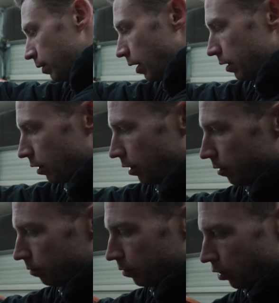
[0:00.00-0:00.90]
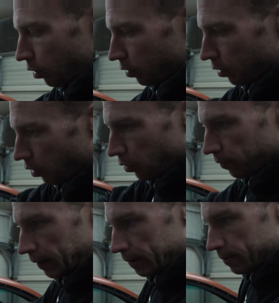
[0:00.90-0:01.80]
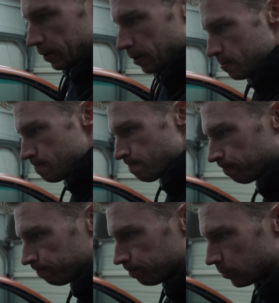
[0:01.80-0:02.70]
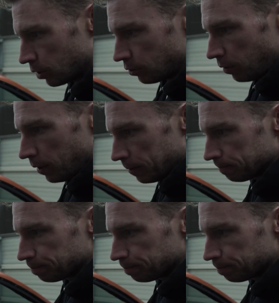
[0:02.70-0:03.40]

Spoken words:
get the curve in the window just right.